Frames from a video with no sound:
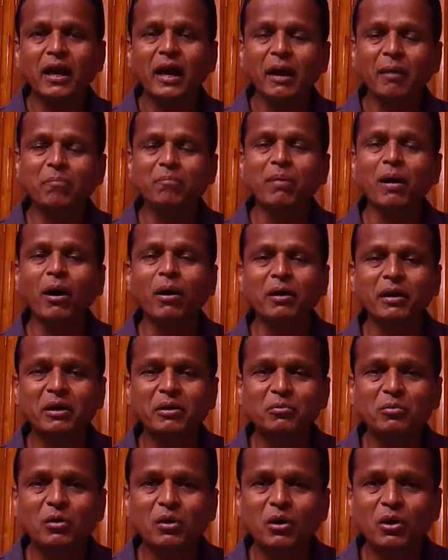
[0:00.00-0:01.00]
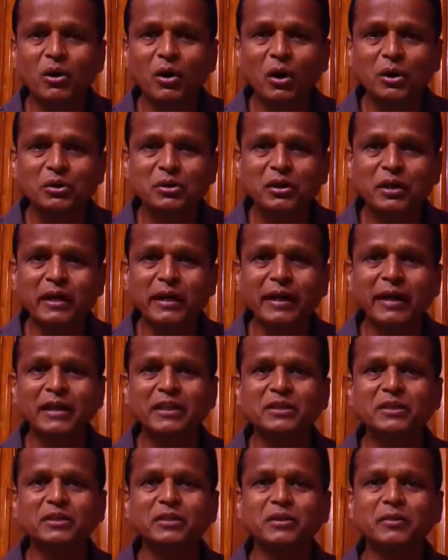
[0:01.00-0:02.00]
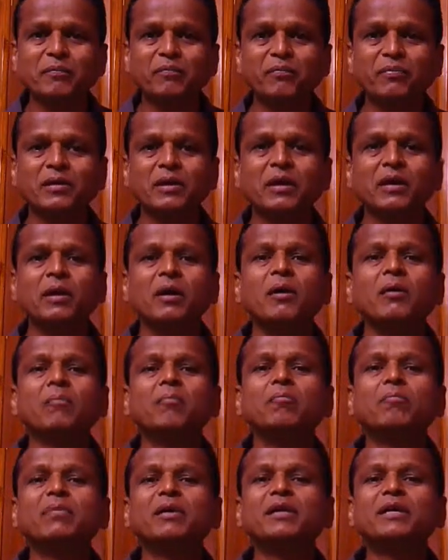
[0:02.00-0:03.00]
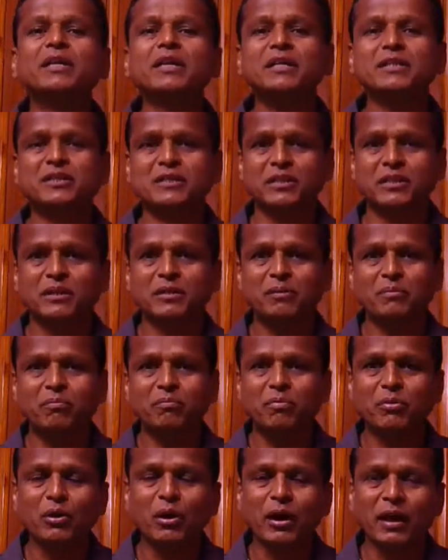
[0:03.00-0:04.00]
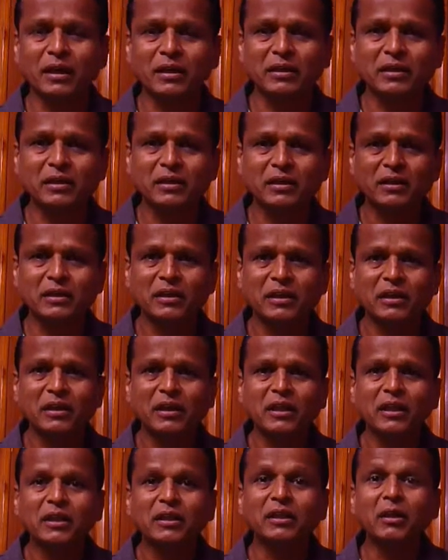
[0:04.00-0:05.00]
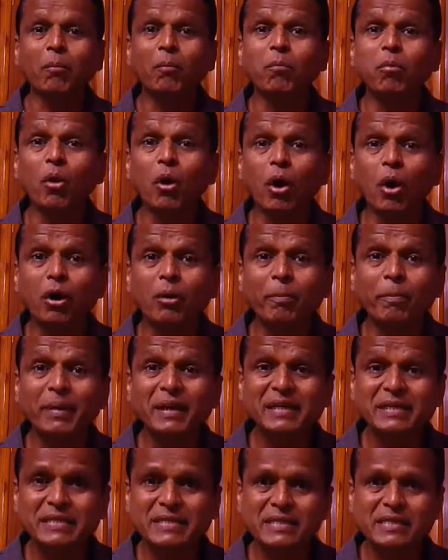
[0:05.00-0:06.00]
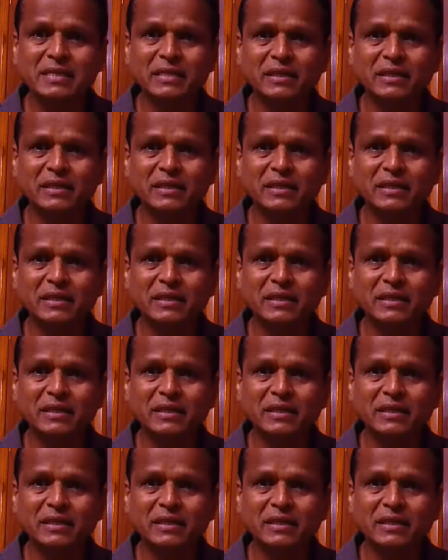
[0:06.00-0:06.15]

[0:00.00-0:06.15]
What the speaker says: Empower Network launched its biggest product, the Blog Beast,